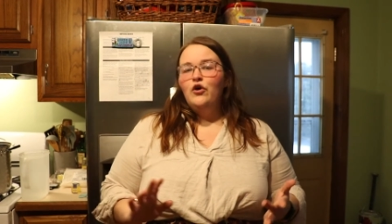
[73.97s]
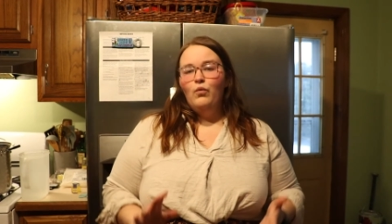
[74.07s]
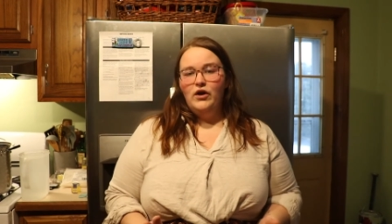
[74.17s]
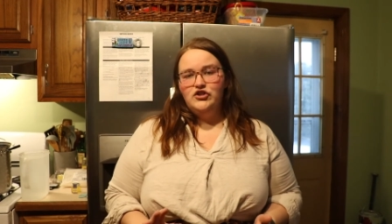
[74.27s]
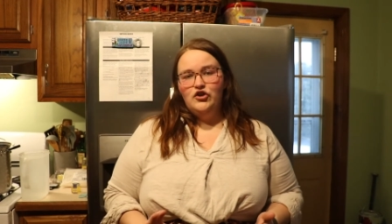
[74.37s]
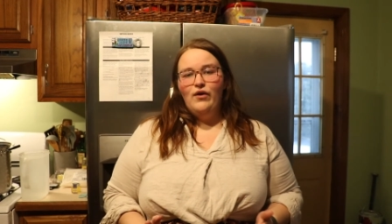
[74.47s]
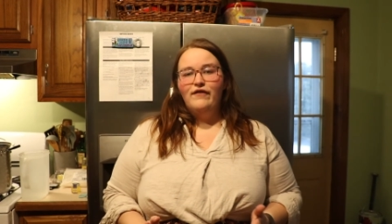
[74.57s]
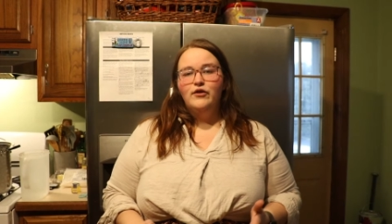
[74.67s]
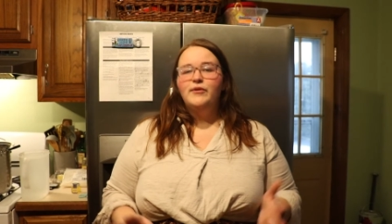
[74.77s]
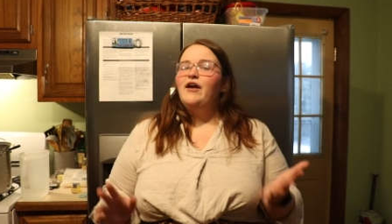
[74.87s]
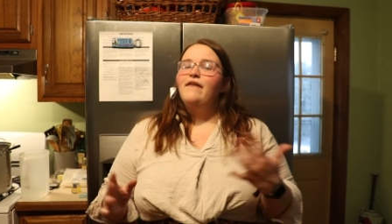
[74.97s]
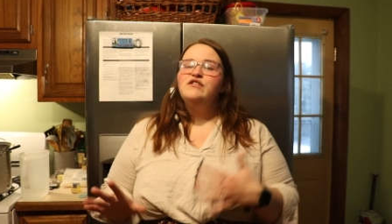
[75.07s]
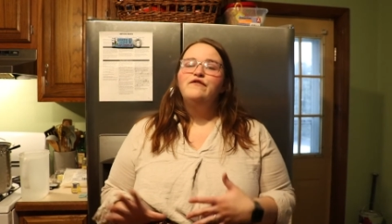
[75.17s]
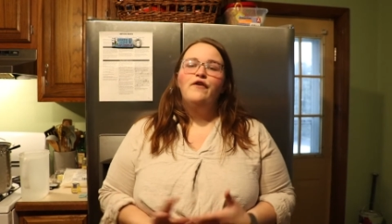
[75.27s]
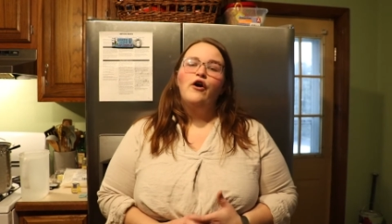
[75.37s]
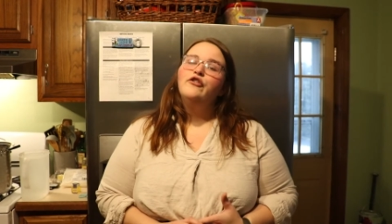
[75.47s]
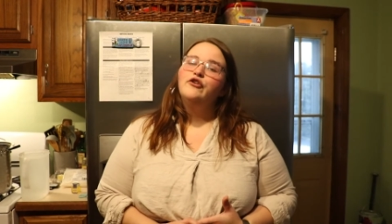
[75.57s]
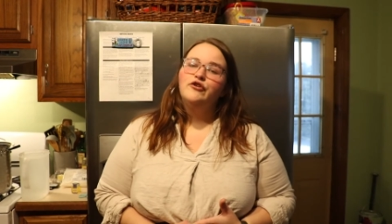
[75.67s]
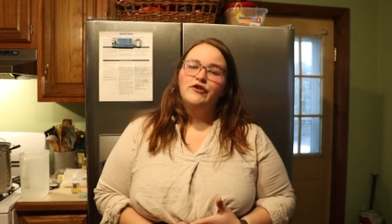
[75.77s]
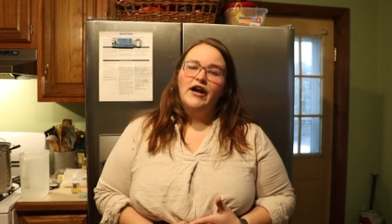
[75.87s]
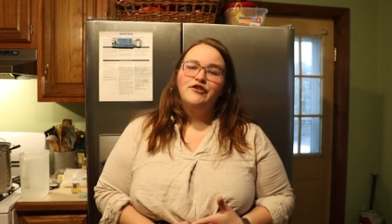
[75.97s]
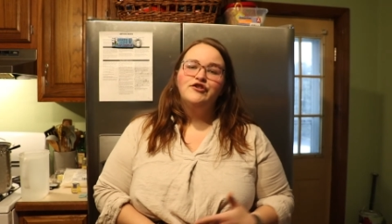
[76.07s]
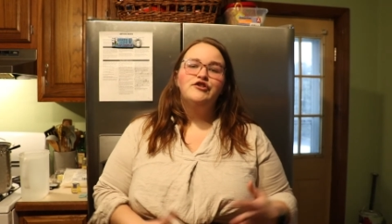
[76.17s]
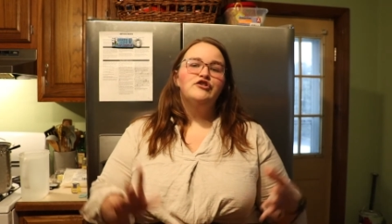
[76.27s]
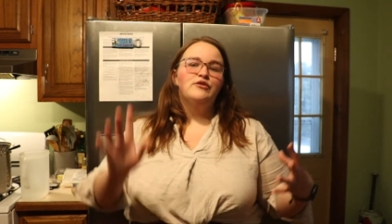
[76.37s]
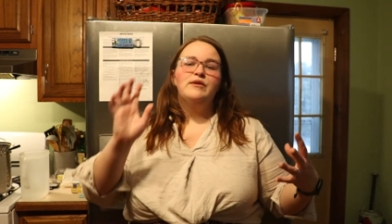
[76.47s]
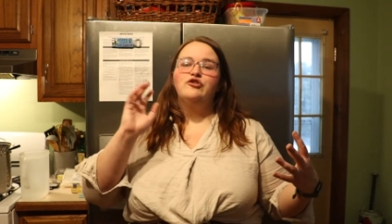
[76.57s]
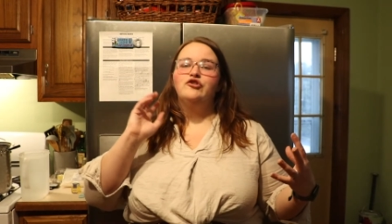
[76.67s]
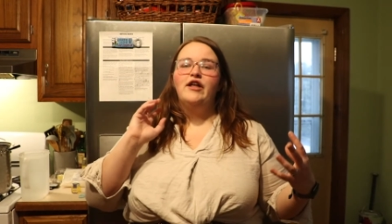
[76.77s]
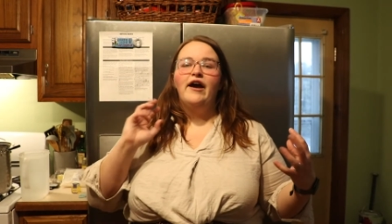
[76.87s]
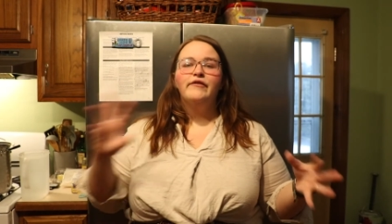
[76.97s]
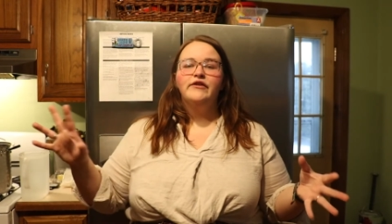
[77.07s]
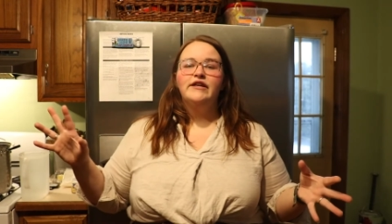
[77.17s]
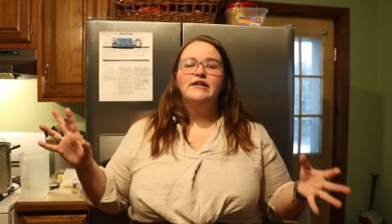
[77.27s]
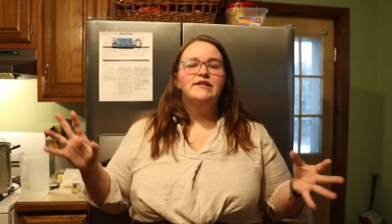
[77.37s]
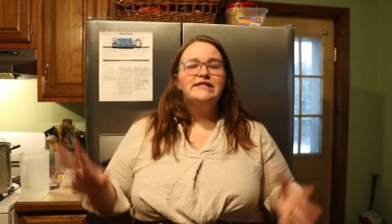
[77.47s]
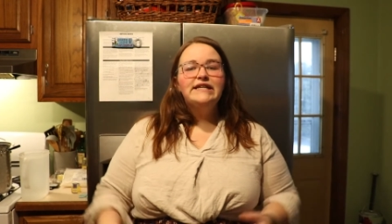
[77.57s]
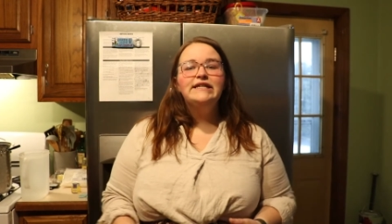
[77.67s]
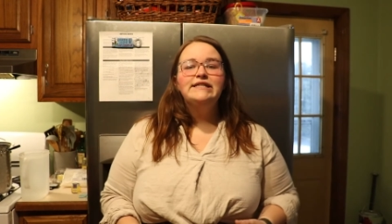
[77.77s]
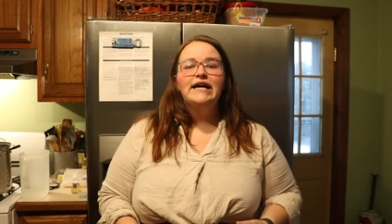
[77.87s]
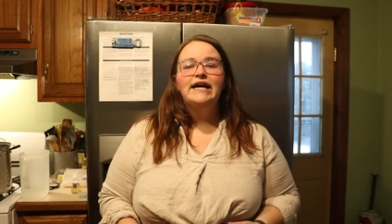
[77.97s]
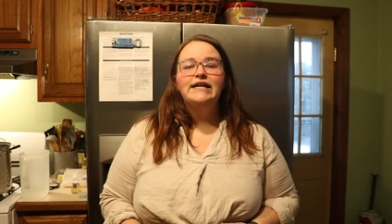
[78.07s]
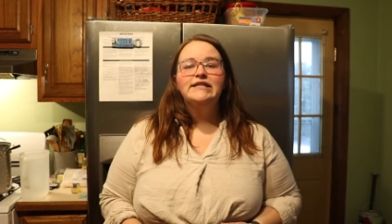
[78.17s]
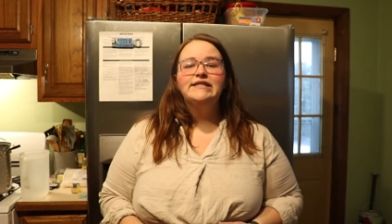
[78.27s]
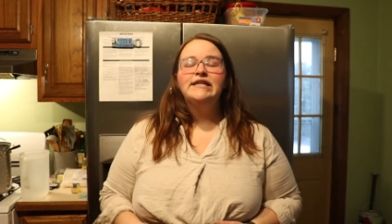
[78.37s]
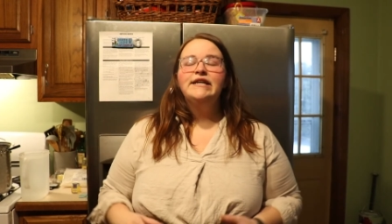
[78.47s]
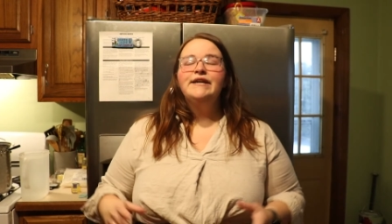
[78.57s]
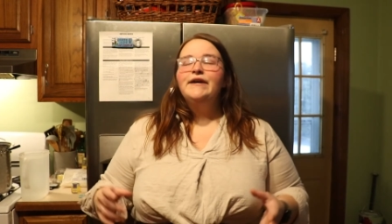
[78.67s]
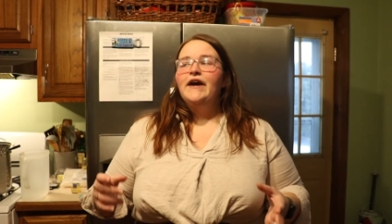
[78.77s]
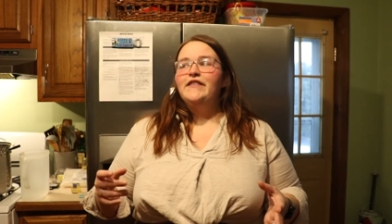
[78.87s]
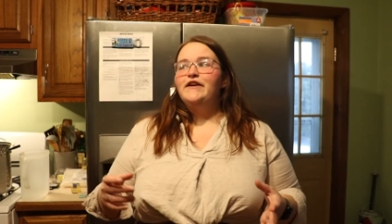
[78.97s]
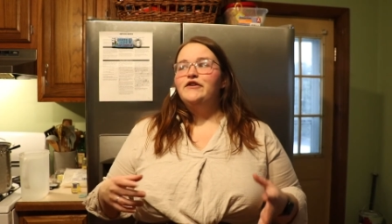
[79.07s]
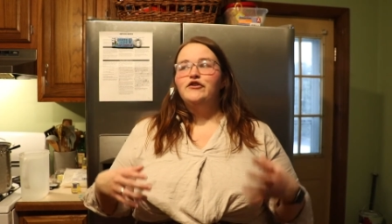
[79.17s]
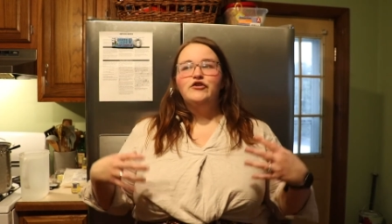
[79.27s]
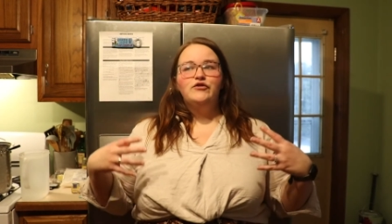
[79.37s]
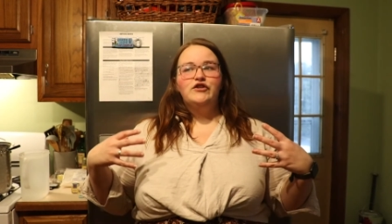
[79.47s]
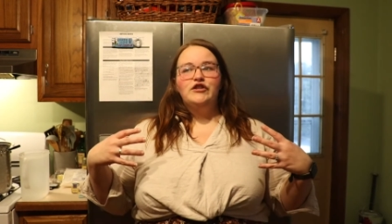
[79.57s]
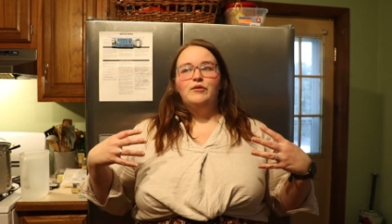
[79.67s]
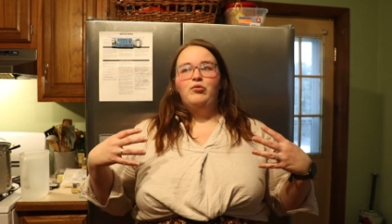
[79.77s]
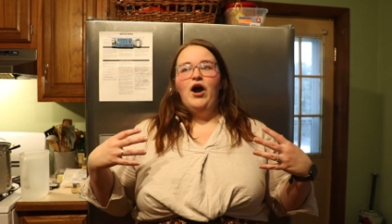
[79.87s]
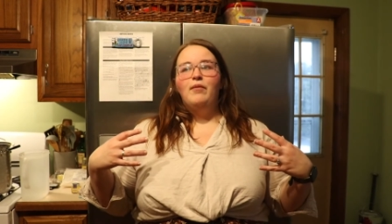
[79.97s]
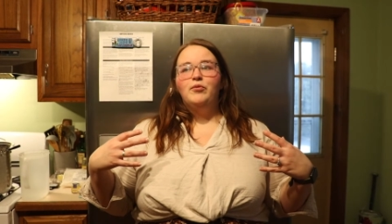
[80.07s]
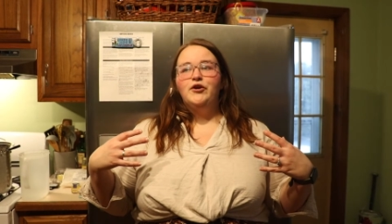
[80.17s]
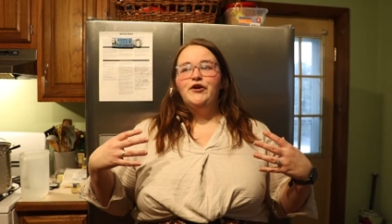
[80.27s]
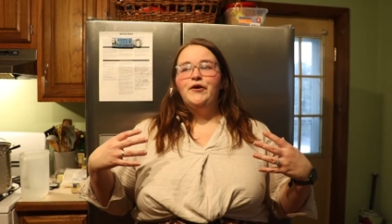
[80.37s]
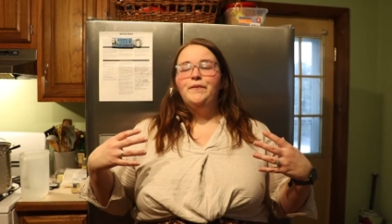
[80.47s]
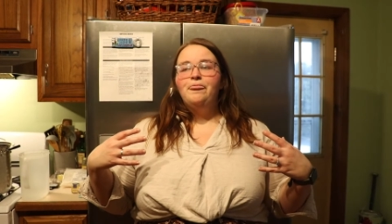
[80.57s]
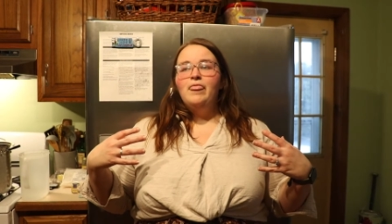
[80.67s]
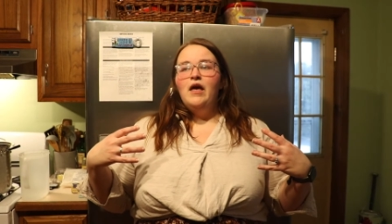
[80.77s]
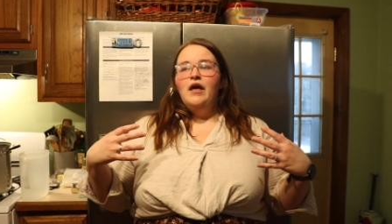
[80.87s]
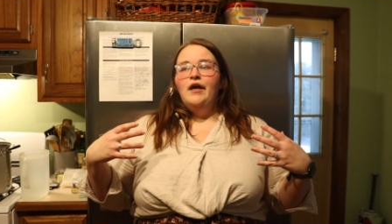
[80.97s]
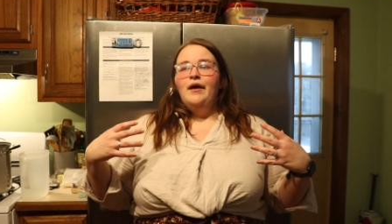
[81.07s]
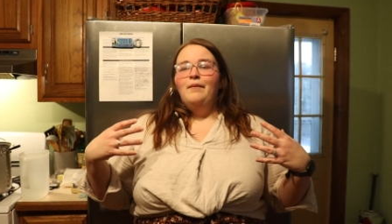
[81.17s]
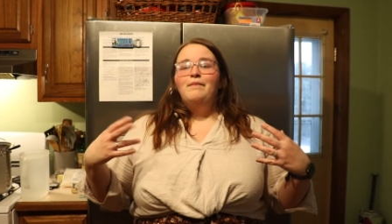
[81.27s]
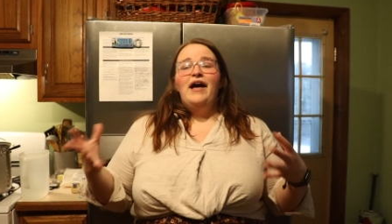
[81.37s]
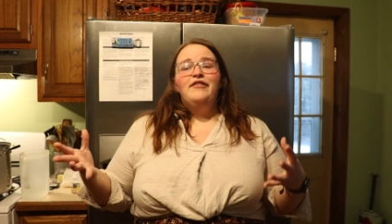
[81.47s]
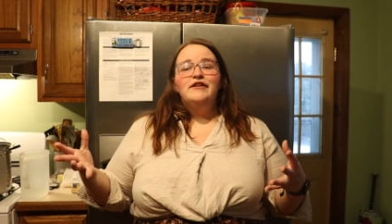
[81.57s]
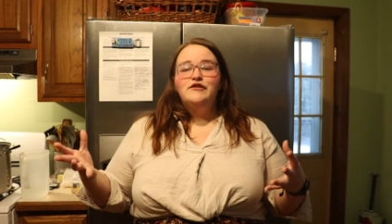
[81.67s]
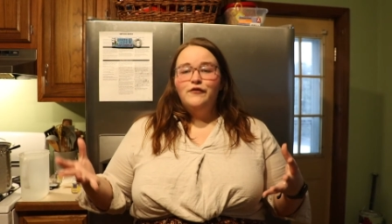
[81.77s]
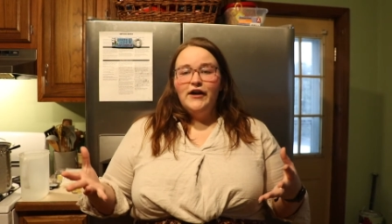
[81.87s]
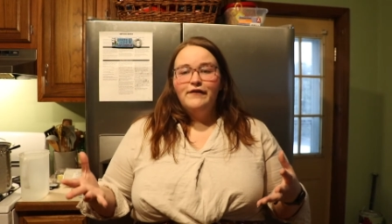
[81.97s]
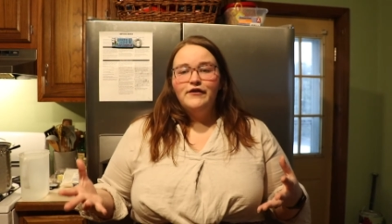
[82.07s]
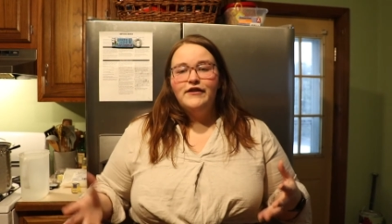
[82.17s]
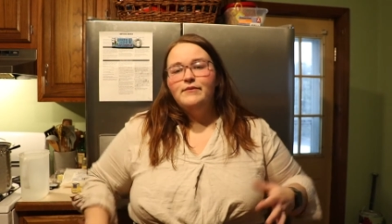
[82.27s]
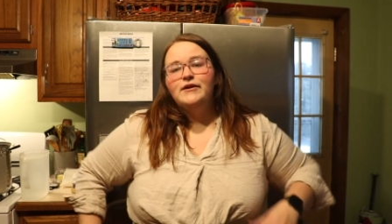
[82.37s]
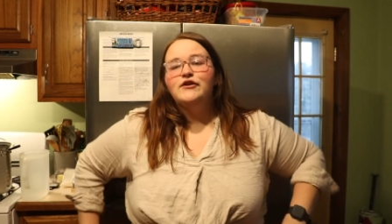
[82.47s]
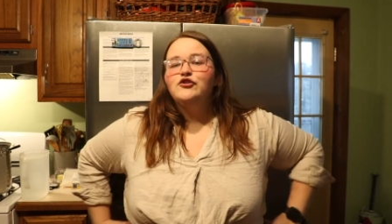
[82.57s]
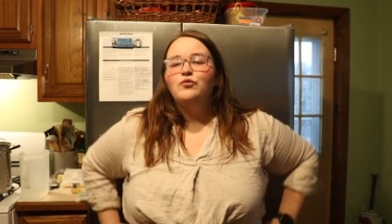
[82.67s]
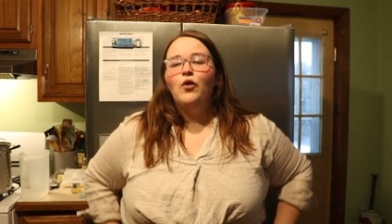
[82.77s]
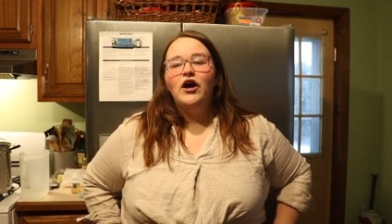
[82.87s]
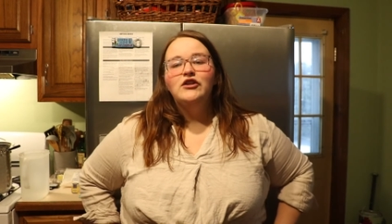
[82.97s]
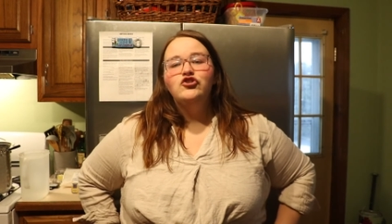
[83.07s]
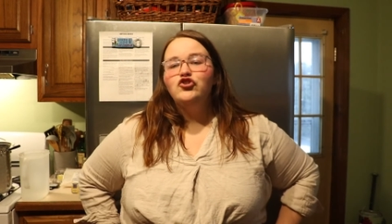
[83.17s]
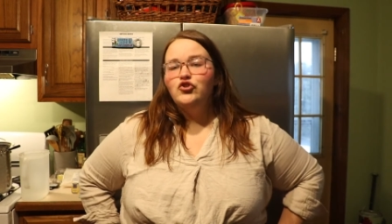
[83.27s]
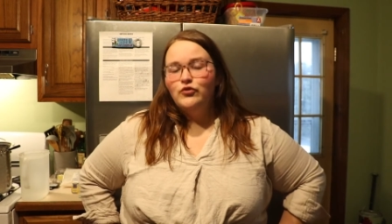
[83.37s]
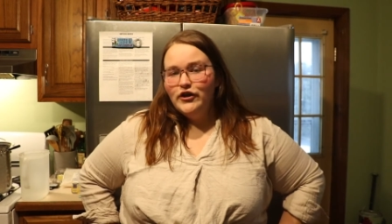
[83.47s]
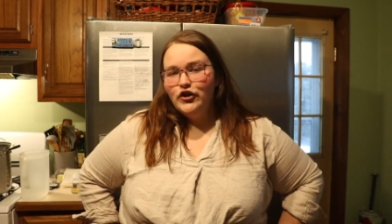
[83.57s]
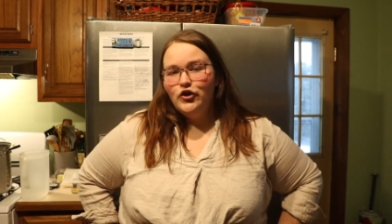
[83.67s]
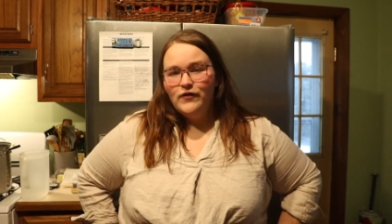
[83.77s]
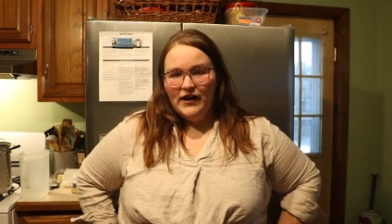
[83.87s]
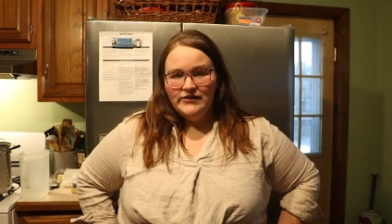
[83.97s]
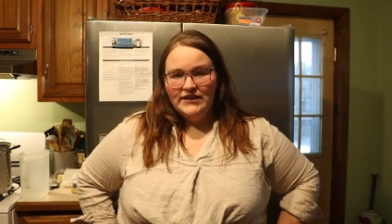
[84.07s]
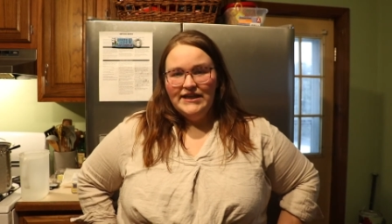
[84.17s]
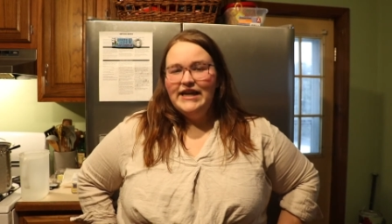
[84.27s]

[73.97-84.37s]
whatsoever, but you have to follow the directions and make sure that everything is sanitized and that you're using the proper methods for everything because you want to do it correctly.